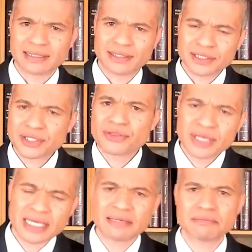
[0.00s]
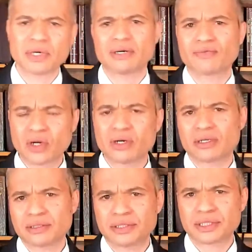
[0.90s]
this theme of
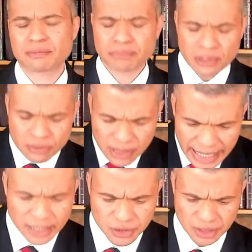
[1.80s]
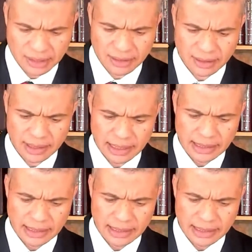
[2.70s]
God's protection